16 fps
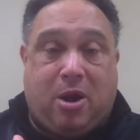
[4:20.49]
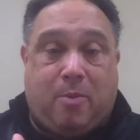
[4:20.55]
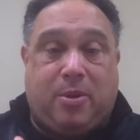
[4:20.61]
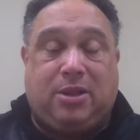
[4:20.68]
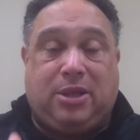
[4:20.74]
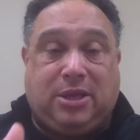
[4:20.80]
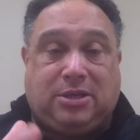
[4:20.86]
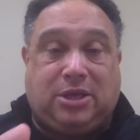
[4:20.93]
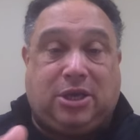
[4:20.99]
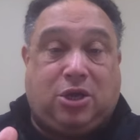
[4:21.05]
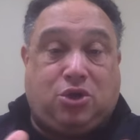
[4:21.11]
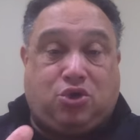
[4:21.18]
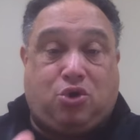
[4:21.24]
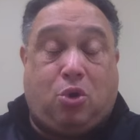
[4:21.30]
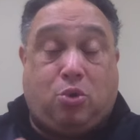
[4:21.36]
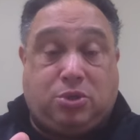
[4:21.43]
but at least it
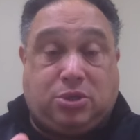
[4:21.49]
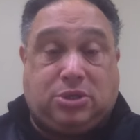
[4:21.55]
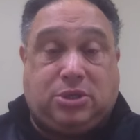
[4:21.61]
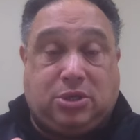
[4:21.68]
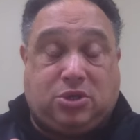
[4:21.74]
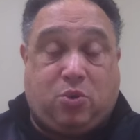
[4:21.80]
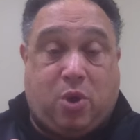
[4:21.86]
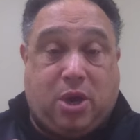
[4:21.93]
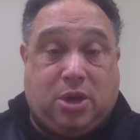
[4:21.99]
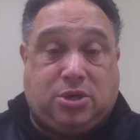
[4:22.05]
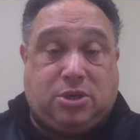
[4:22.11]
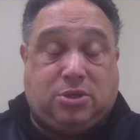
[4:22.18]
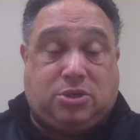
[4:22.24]
controls the situation,